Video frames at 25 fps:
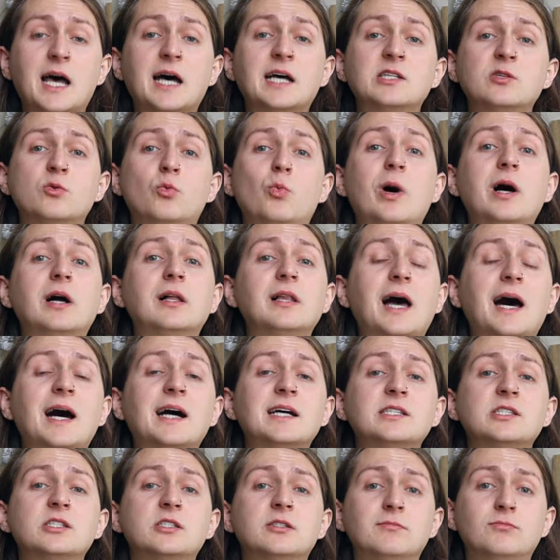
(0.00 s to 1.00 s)
as well
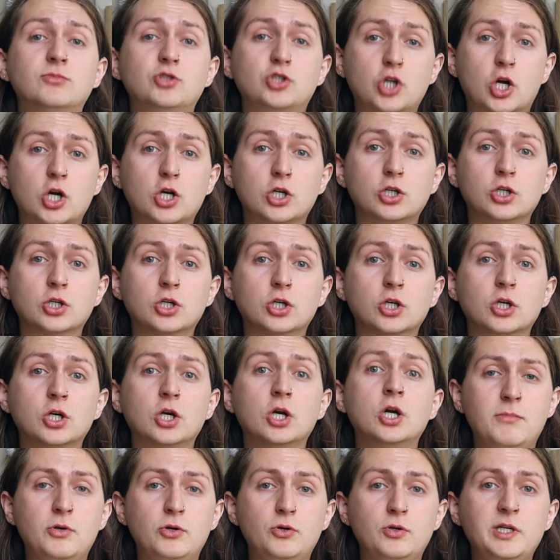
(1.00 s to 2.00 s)
as some
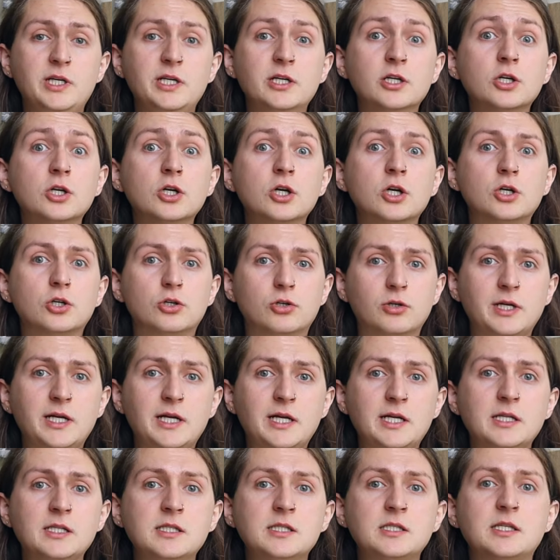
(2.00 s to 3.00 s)
darker, moodier
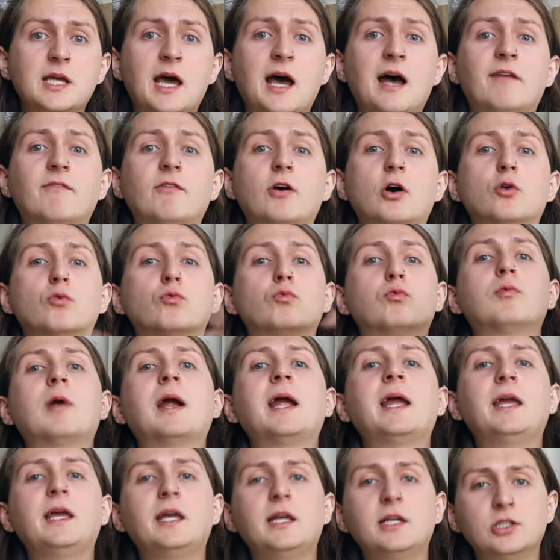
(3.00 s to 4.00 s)
greens to have a
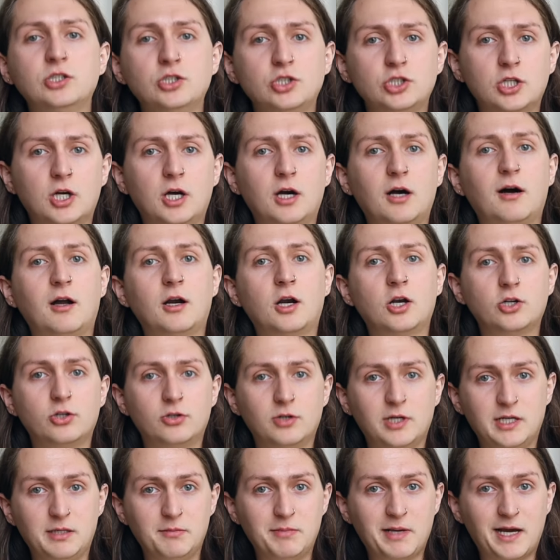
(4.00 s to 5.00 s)
range on our
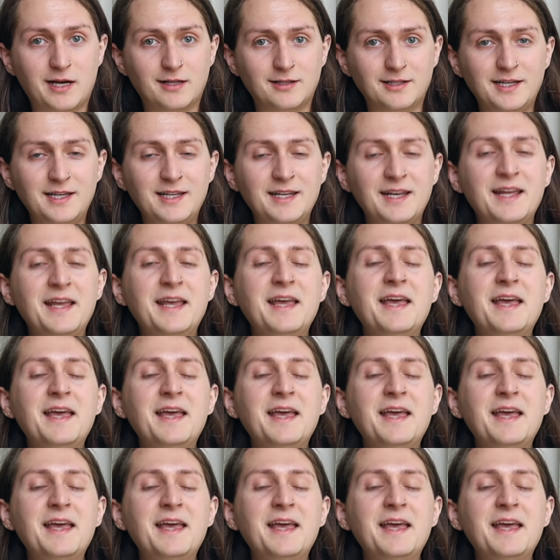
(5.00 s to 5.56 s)
green palette,